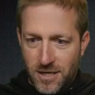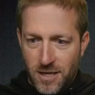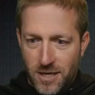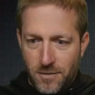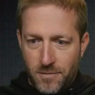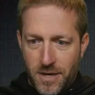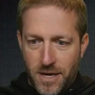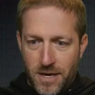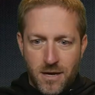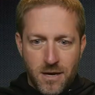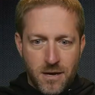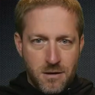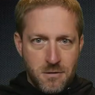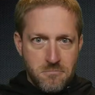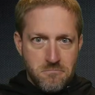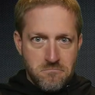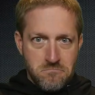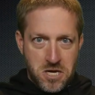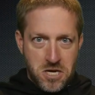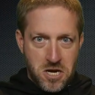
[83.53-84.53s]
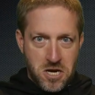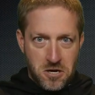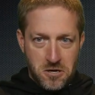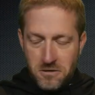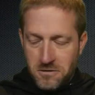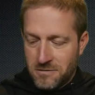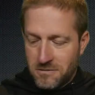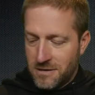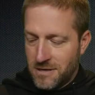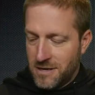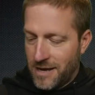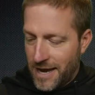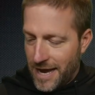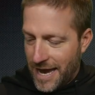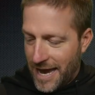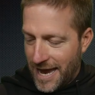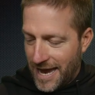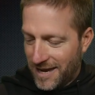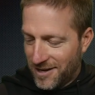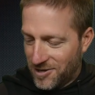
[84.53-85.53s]
see me here.
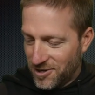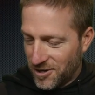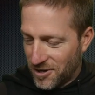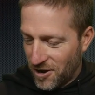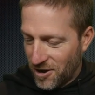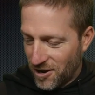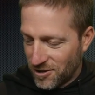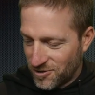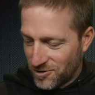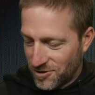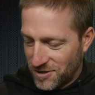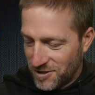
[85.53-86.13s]
And you can also